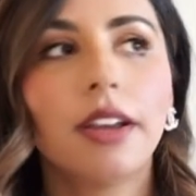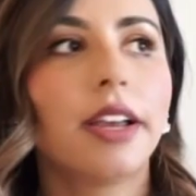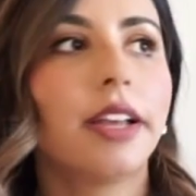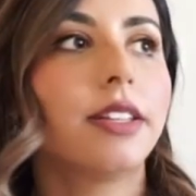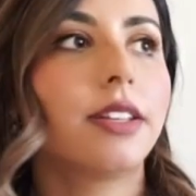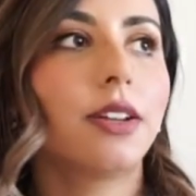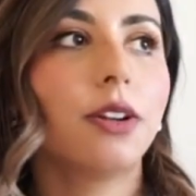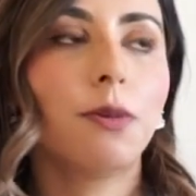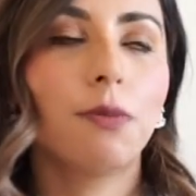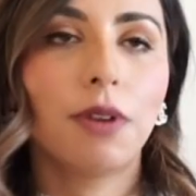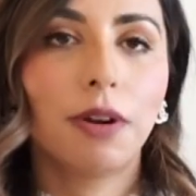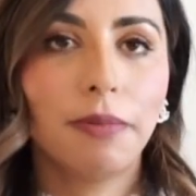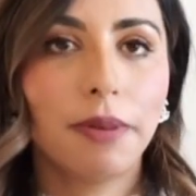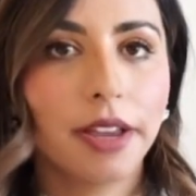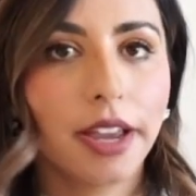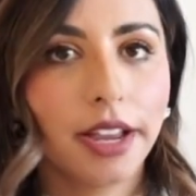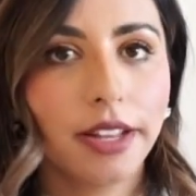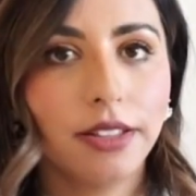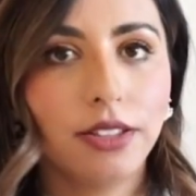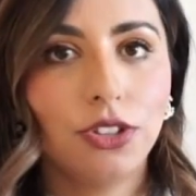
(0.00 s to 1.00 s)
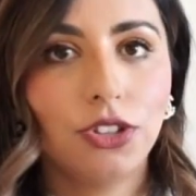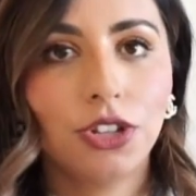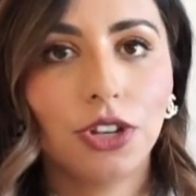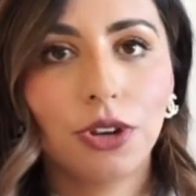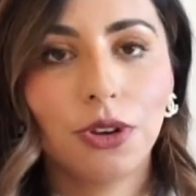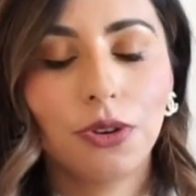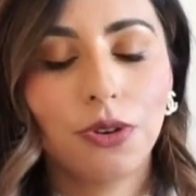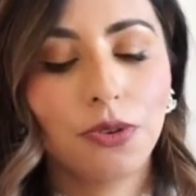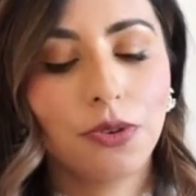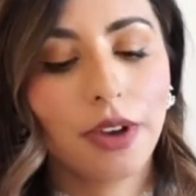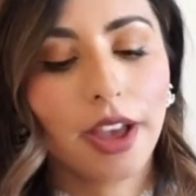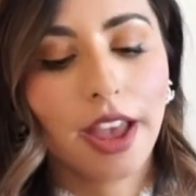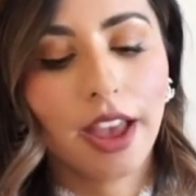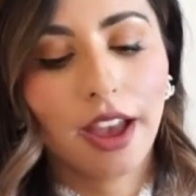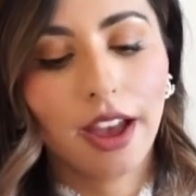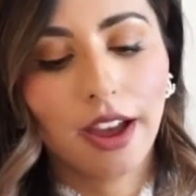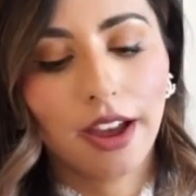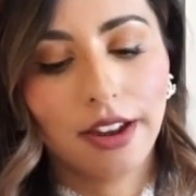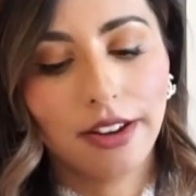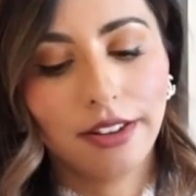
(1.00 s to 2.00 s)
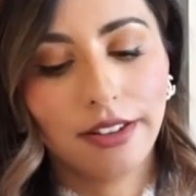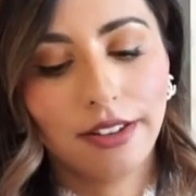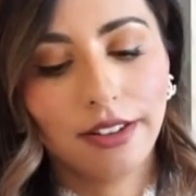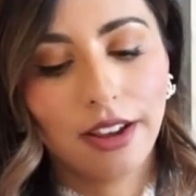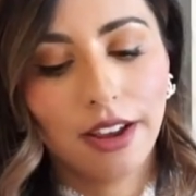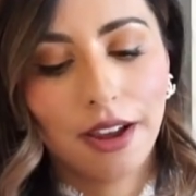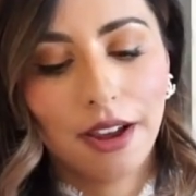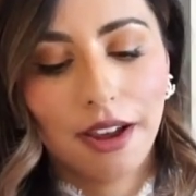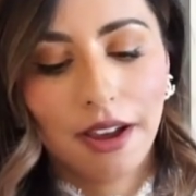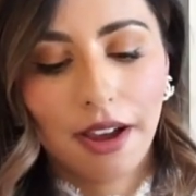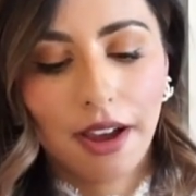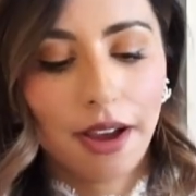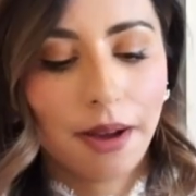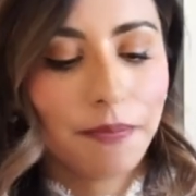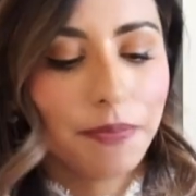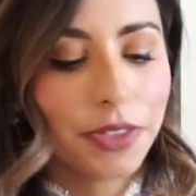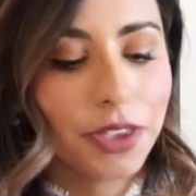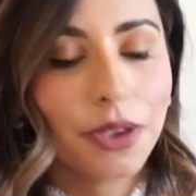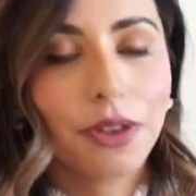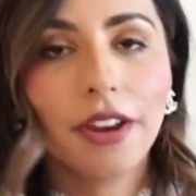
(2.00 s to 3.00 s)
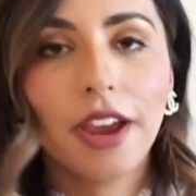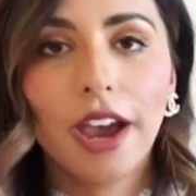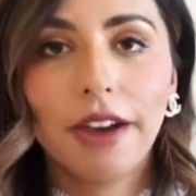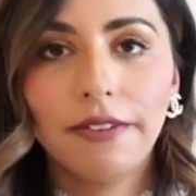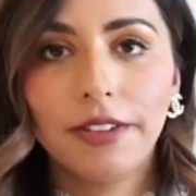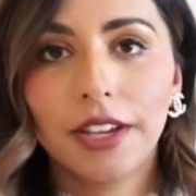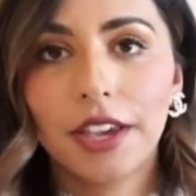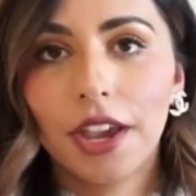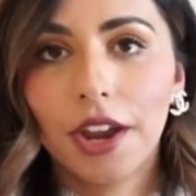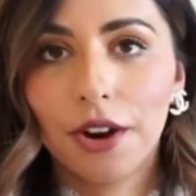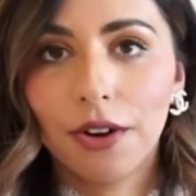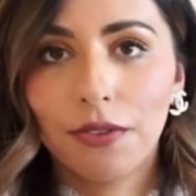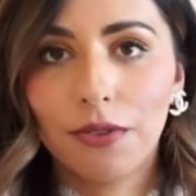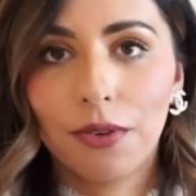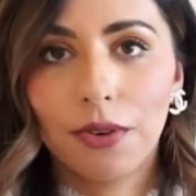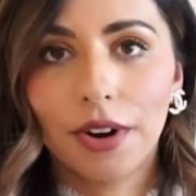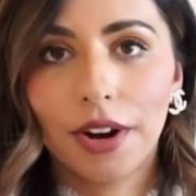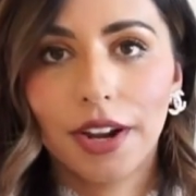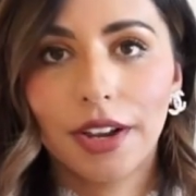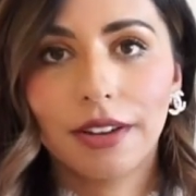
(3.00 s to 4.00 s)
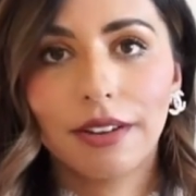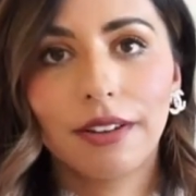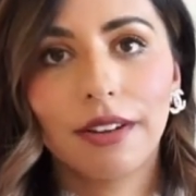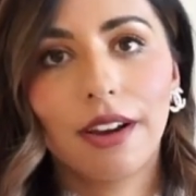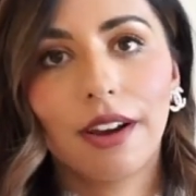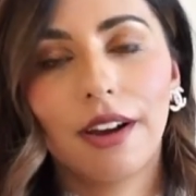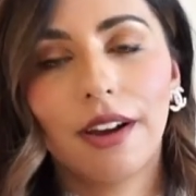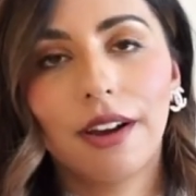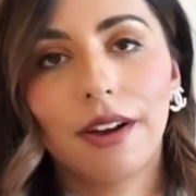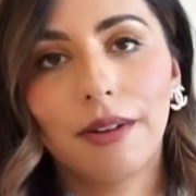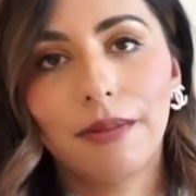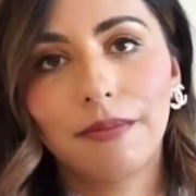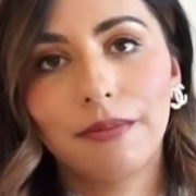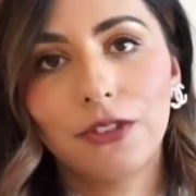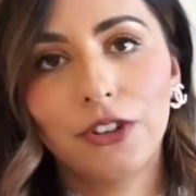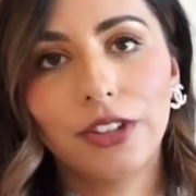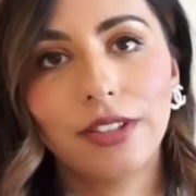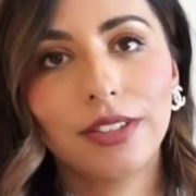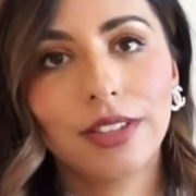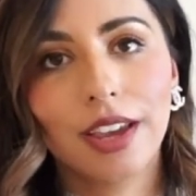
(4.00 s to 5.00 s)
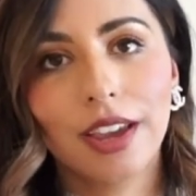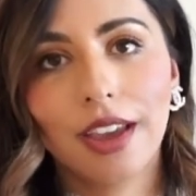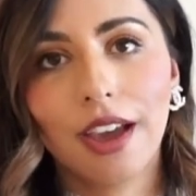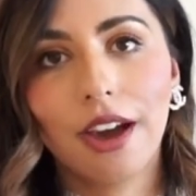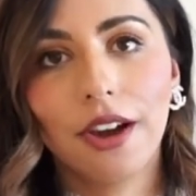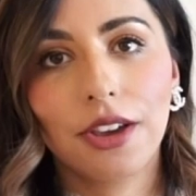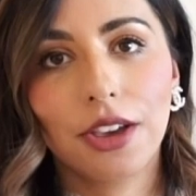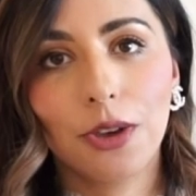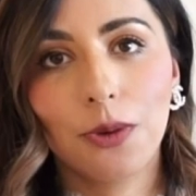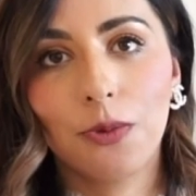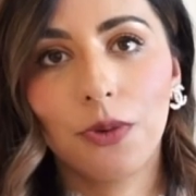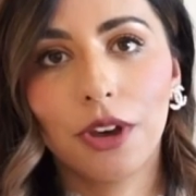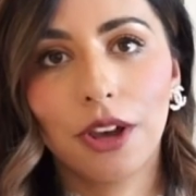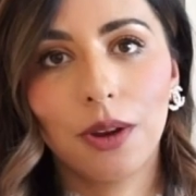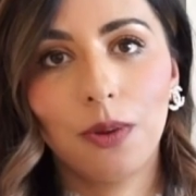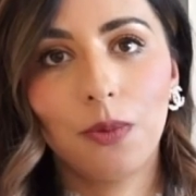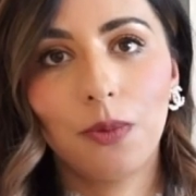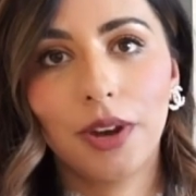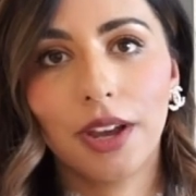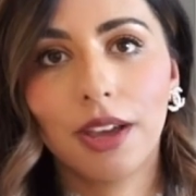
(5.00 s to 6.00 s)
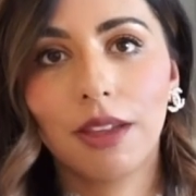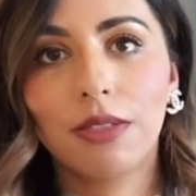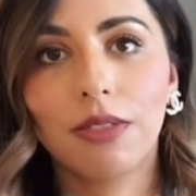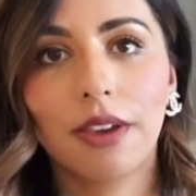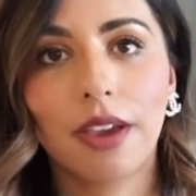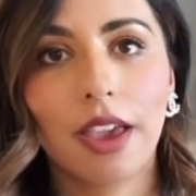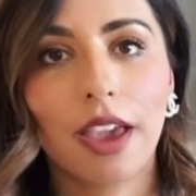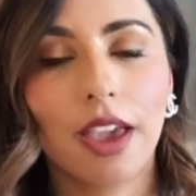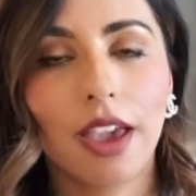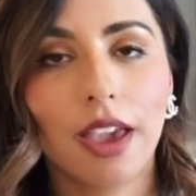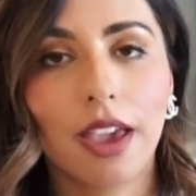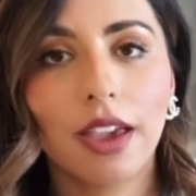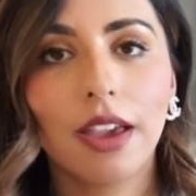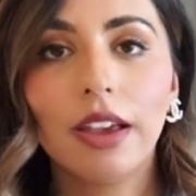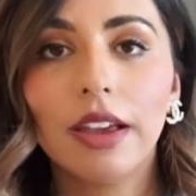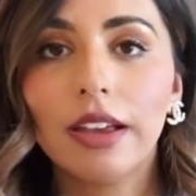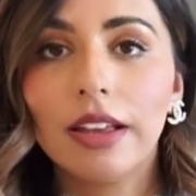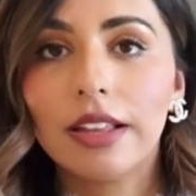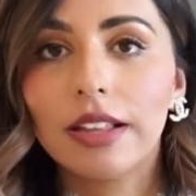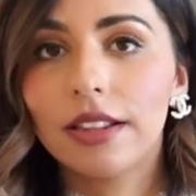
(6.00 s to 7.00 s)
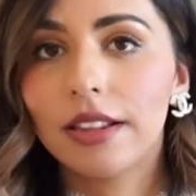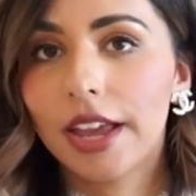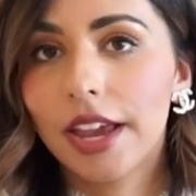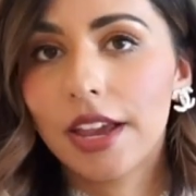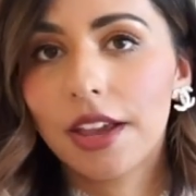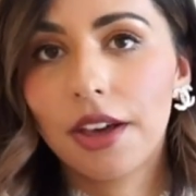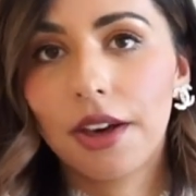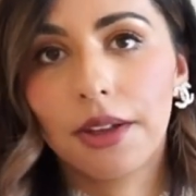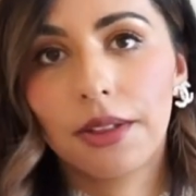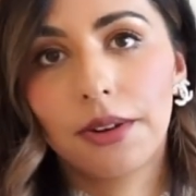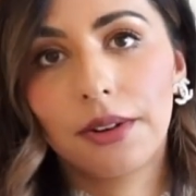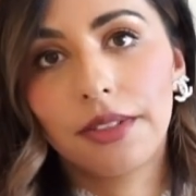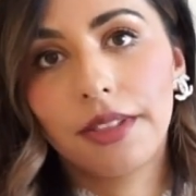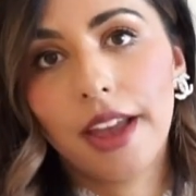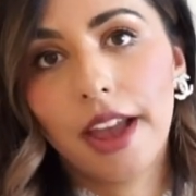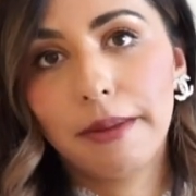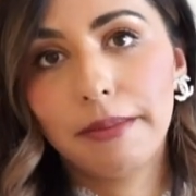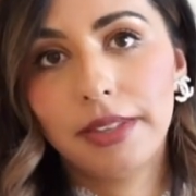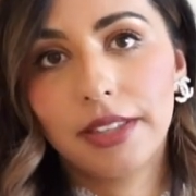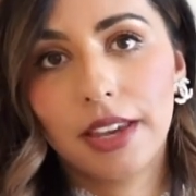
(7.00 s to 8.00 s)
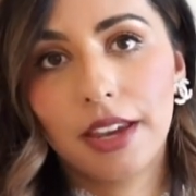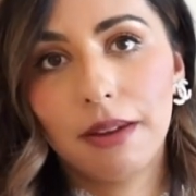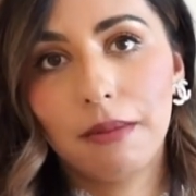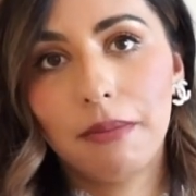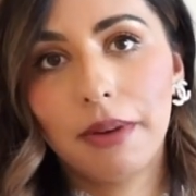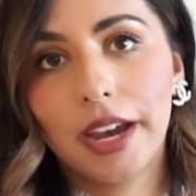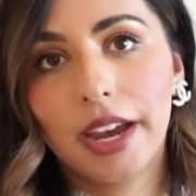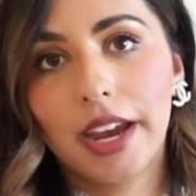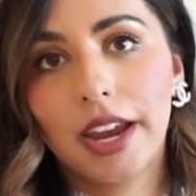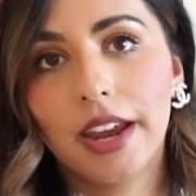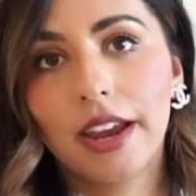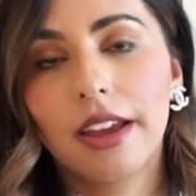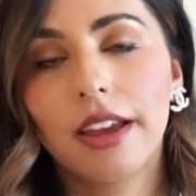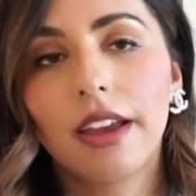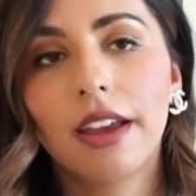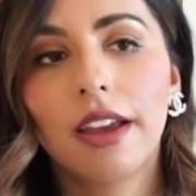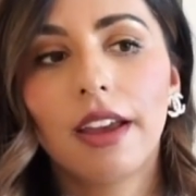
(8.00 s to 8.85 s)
it's gonna rub against you, and you'd have to care for it, just like how you would with a light colored lambskin bag.